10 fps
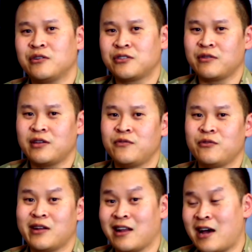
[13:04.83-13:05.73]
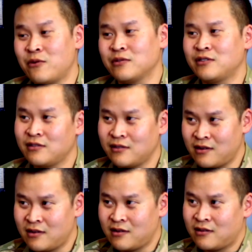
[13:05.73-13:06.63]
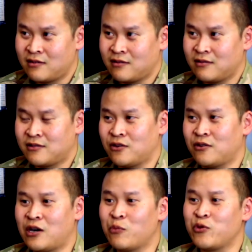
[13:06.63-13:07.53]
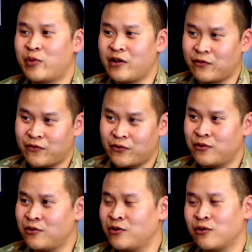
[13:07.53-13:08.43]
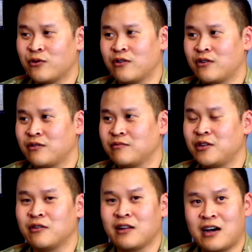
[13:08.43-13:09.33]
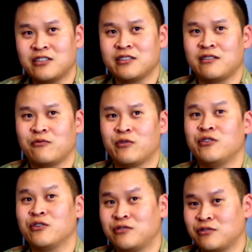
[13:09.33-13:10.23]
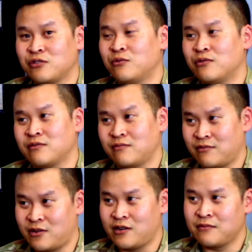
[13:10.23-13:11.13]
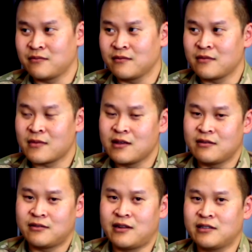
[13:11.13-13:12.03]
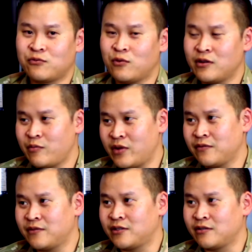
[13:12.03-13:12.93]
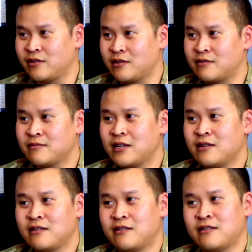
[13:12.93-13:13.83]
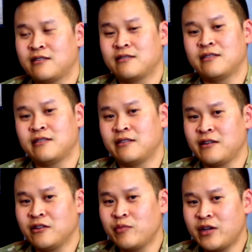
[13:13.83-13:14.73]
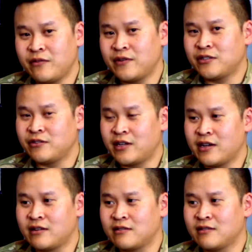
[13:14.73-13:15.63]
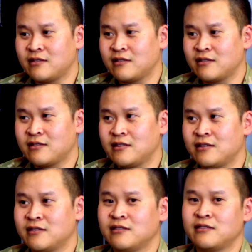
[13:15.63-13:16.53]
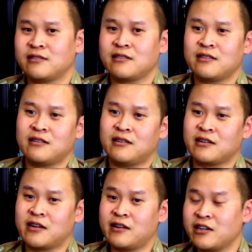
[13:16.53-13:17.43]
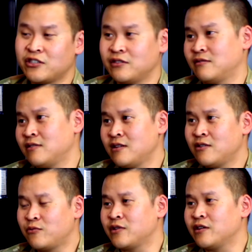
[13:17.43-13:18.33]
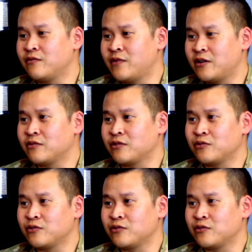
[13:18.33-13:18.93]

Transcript: also give you an allowance. So help you pay for food or lodging when you go to school, right? So that's one of the benefits you get. All right, and then the other benefit you get is connection with other veteran